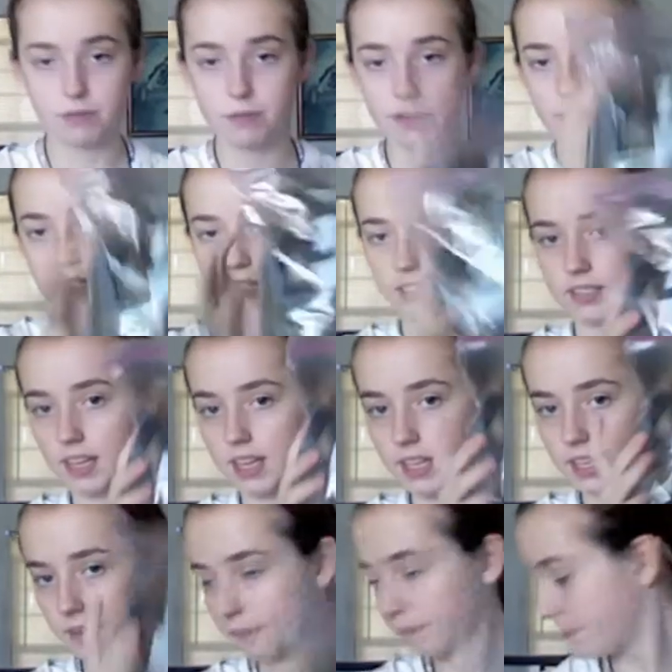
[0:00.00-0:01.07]
what it looks like.
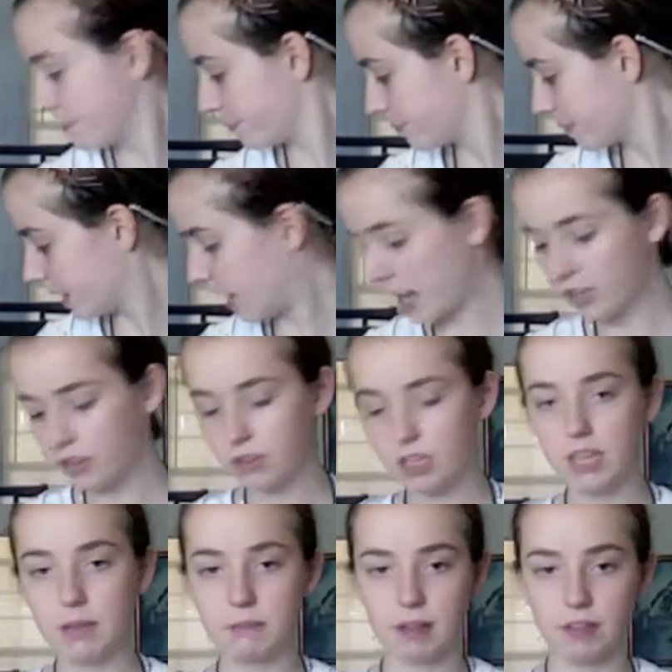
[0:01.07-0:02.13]
I do
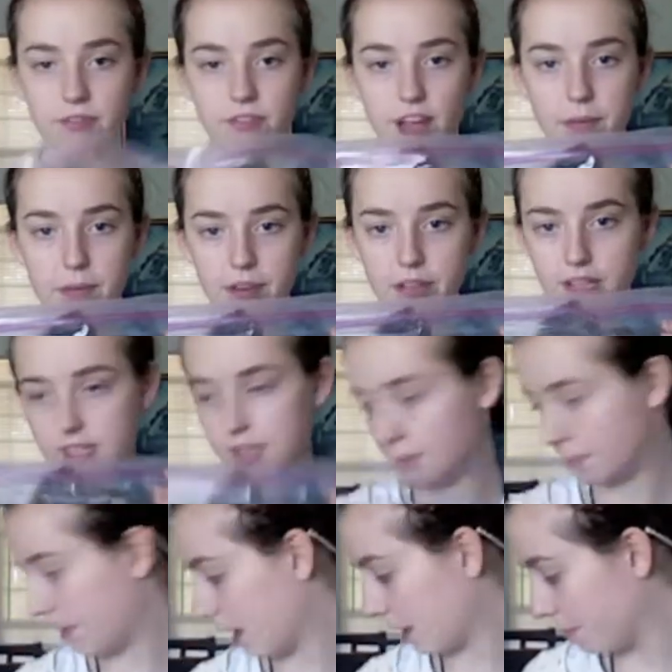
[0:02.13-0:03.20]
keep my fiber in a
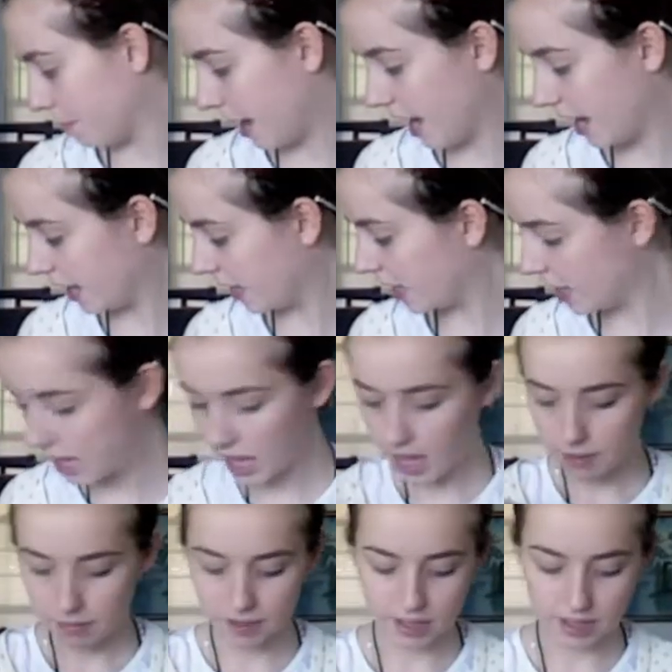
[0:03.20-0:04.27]
Ziploc bag
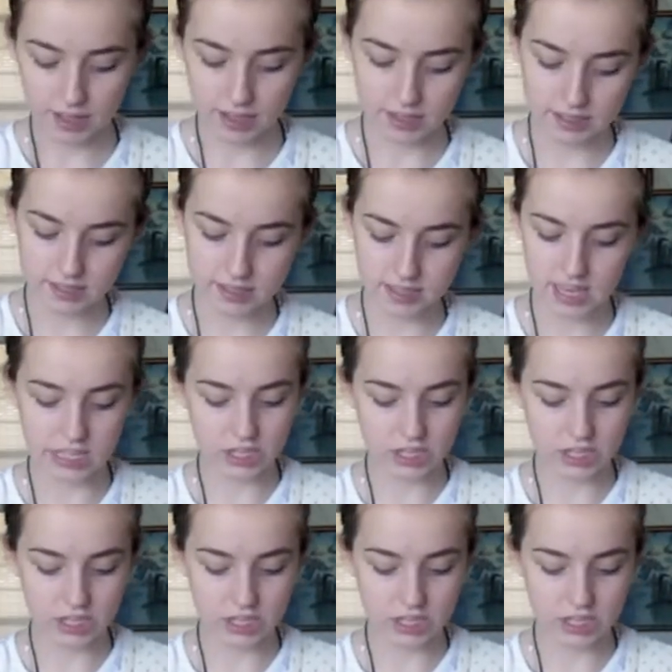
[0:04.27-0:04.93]
because it